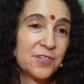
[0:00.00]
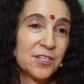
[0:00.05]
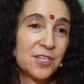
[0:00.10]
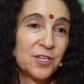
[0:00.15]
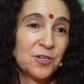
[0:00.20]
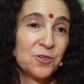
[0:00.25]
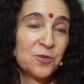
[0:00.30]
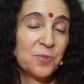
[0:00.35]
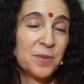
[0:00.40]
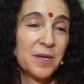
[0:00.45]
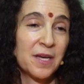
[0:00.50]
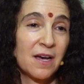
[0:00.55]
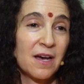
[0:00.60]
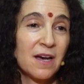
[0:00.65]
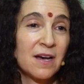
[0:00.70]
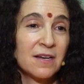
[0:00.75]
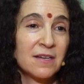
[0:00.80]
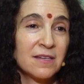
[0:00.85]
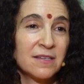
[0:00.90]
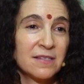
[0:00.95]
to you
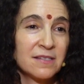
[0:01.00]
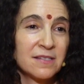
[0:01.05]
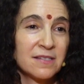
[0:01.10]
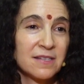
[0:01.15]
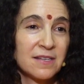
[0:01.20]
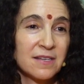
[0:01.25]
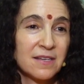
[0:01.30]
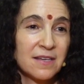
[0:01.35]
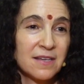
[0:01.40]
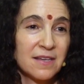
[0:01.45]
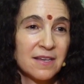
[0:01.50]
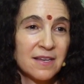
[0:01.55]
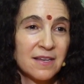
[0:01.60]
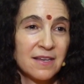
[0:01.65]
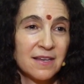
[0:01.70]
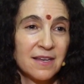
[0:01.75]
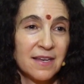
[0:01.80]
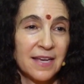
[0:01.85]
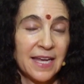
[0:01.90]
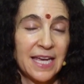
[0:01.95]
because
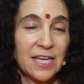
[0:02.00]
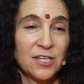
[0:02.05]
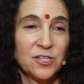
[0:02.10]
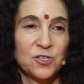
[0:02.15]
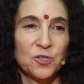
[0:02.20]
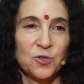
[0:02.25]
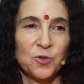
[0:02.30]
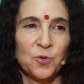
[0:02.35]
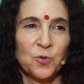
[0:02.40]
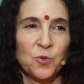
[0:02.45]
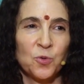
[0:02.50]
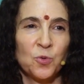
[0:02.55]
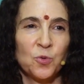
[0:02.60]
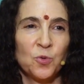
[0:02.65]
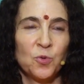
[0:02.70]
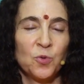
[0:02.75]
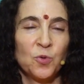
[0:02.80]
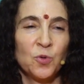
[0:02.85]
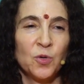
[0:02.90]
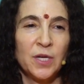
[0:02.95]
kids are
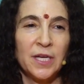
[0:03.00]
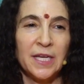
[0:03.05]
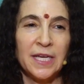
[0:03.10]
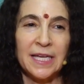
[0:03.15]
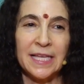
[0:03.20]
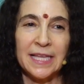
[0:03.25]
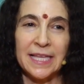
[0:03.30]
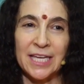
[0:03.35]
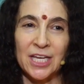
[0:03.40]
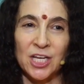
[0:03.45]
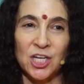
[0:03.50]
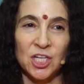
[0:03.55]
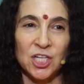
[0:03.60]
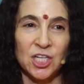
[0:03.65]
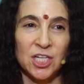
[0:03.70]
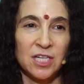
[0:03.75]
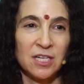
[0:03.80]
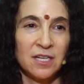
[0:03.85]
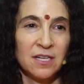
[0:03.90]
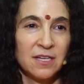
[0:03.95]
really
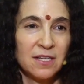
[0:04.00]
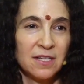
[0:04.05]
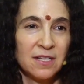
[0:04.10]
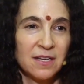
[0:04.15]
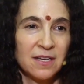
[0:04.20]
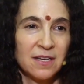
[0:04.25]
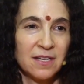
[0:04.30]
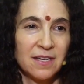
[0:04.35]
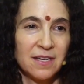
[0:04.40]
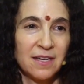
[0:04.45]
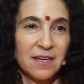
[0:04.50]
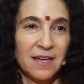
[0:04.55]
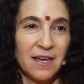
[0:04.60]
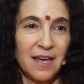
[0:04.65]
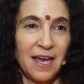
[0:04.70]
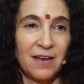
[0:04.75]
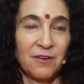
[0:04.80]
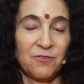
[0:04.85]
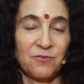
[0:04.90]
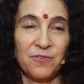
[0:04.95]
good
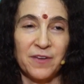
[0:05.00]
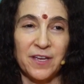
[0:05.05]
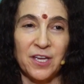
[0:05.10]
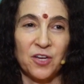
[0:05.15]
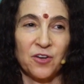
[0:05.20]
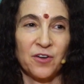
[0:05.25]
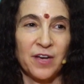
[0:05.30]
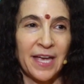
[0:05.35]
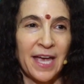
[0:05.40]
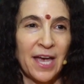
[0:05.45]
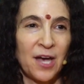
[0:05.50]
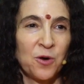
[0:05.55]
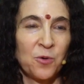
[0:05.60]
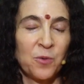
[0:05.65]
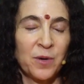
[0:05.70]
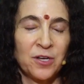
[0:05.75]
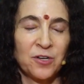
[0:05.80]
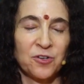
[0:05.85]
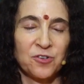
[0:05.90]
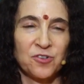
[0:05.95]
at figuring out
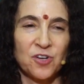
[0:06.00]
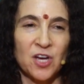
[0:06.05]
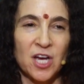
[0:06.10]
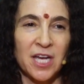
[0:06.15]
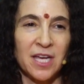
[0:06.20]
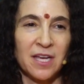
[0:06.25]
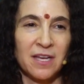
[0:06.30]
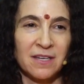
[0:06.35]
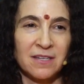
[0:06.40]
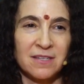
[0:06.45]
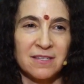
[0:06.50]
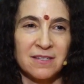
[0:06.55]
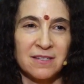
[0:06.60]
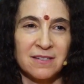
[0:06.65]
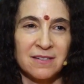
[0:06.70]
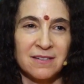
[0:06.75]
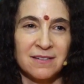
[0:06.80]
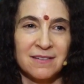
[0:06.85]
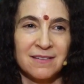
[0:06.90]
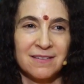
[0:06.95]
when you're trying
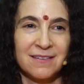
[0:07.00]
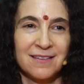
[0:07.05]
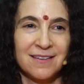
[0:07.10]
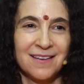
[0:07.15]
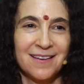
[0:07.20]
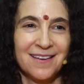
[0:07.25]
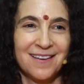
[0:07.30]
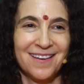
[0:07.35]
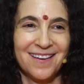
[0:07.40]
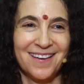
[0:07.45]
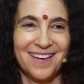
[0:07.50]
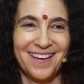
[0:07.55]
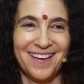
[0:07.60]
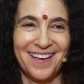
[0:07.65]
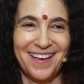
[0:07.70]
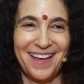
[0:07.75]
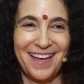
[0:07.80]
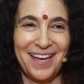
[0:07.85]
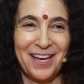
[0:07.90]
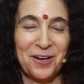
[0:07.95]
to,
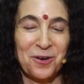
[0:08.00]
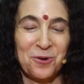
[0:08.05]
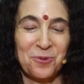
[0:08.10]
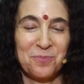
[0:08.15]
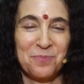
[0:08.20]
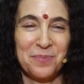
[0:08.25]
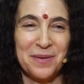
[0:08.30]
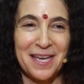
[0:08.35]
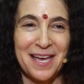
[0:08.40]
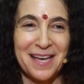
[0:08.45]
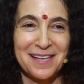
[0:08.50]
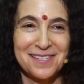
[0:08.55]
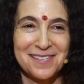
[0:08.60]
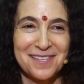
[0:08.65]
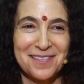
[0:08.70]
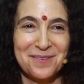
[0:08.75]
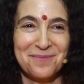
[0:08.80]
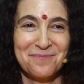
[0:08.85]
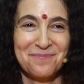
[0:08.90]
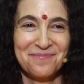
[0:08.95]
BS
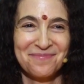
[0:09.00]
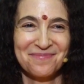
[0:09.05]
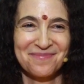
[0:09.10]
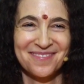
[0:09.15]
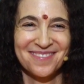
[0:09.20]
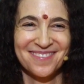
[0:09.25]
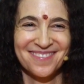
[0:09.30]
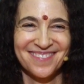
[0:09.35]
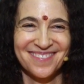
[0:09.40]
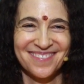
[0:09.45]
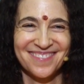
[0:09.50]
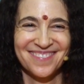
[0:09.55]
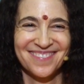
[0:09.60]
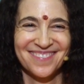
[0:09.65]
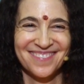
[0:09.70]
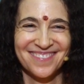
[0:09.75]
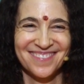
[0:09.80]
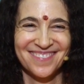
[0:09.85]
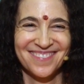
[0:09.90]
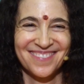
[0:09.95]
them,
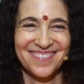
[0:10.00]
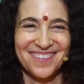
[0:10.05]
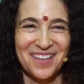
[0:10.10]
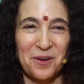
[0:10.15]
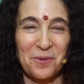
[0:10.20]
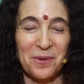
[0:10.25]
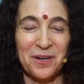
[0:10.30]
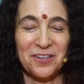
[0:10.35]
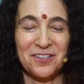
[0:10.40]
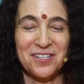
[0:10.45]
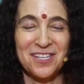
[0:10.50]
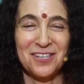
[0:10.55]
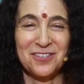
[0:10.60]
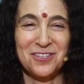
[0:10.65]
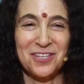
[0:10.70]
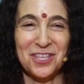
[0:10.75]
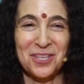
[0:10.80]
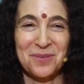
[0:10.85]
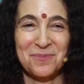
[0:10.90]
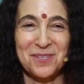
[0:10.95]
when you're
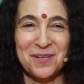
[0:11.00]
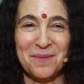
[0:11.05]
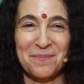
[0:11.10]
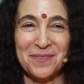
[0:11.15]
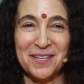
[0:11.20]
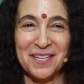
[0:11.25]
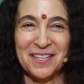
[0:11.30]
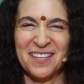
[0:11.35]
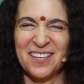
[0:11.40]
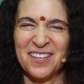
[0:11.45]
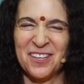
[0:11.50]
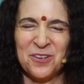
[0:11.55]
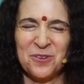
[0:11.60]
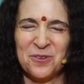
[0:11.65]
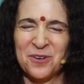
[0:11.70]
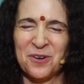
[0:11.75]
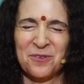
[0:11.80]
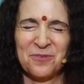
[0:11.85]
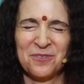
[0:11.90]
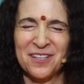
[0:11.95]
teaching them something that you
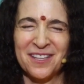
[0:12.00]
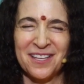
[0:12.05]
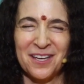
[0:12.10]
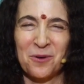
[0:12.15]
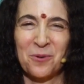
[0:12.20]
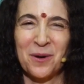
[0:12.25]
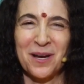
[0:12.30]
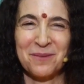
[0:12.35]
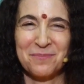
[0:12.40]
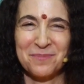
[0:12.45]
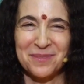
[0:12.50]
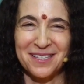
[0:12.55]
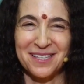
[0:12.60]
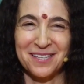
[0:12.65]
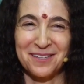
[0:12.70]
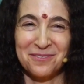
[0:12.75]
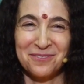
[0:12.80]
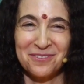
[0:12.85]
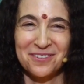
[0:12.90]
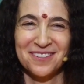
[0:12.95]
don't really quite
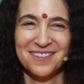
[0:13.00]
believe.